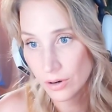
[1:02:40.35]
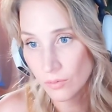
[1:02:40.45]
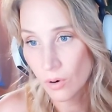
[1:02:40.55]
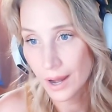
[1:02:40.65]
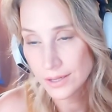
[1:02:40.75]

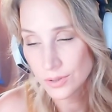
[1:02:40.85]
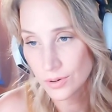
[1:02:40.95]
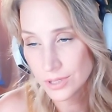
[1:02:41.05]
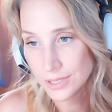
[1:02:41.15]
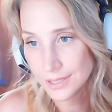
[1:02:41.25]
Why is
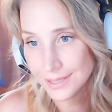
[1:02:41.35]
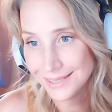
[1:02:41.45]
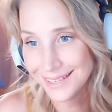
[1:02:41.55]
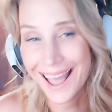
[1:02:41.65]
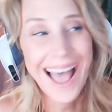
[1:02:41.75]
Ortius?
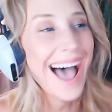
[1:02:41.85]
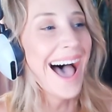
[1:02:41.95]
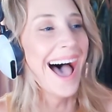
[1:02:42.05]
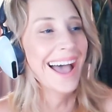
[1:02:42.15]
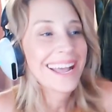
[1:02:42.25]
Yeah.
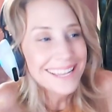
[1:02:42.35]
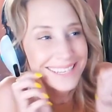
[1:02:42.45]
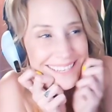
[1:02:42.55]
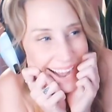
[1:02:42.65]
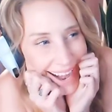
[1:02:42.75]

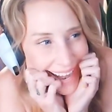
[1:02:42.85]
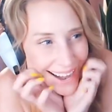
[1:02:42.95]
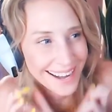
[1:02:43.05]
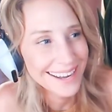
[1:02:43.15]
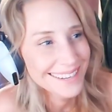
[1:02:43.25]
Yeah.
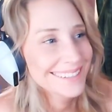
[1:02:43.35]
Oh.